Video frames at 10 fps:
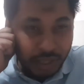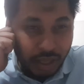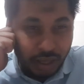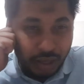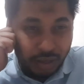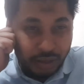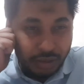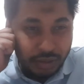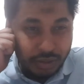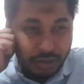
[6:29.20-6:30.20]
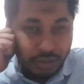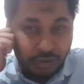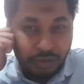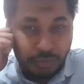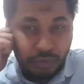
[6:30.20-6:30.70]
uh,
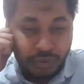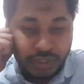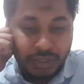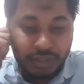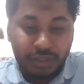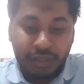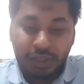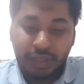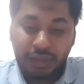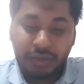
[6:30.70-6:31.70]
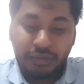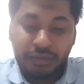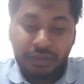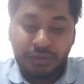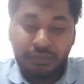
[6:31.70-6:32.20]
not so potent as I
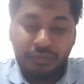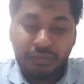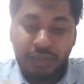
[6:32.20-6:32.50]
told you